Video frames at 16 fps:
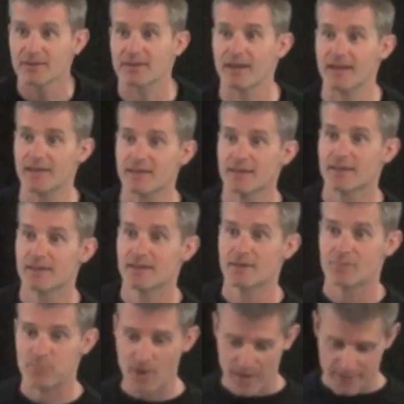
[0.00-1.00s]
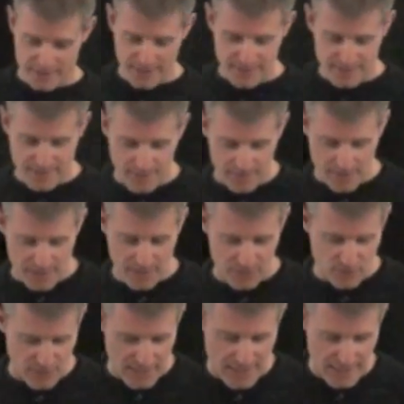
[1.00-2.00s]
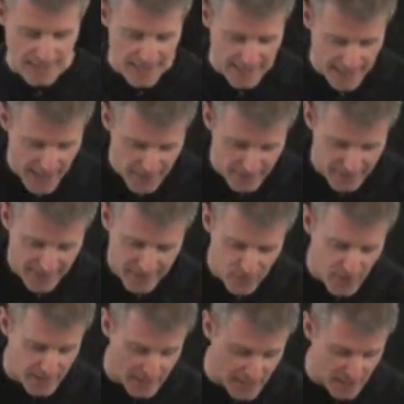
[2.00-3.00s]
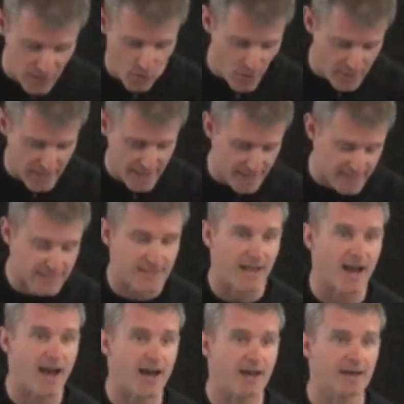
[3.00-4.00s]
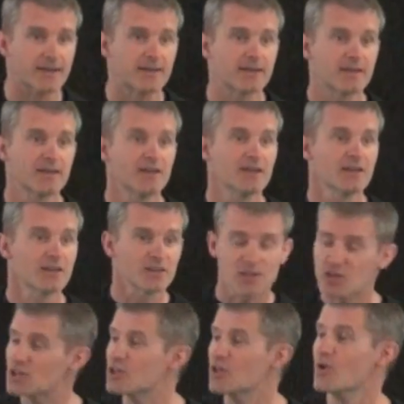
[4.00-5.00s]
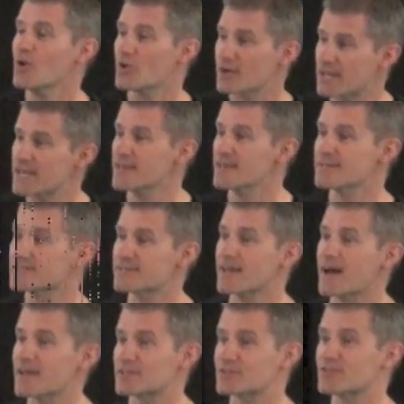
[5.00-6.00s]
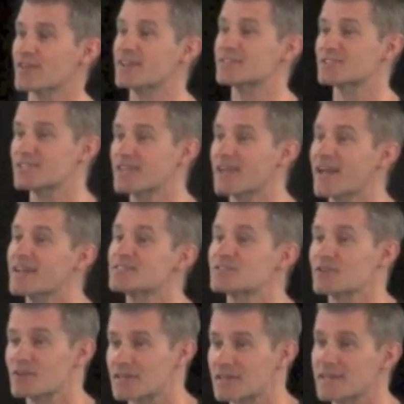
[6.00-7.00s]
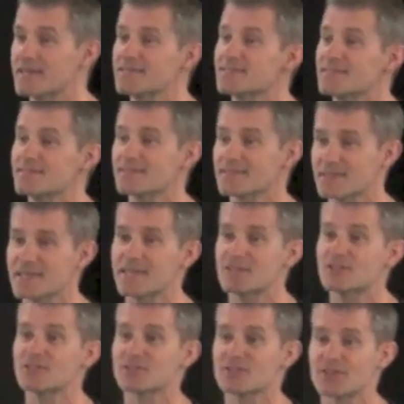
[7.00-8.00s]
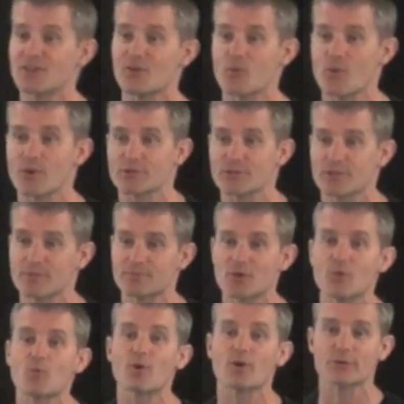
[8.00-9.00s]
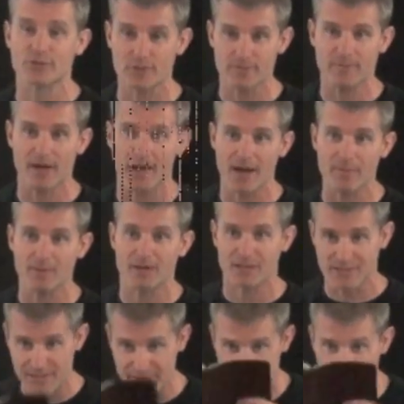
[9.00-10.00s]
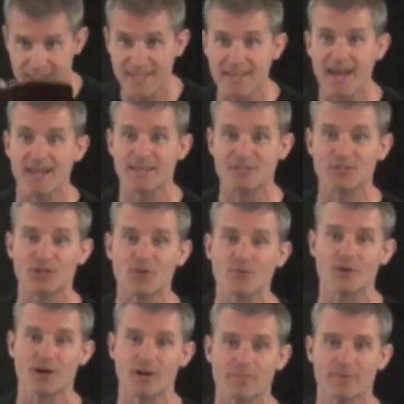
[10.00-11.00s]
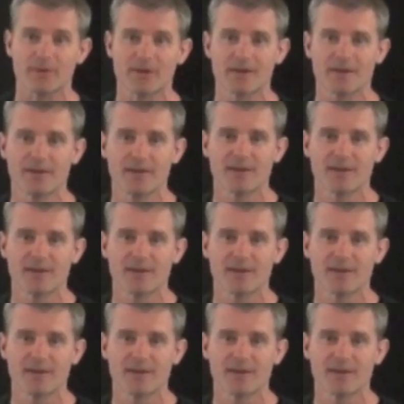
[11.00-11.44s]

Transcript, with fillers: Okay? prostrate something else. So they laid out and they cried, The Lord, He is God. The Lord, He is God. So they changed their allegiance and their worship to worship God because they've seen God show up.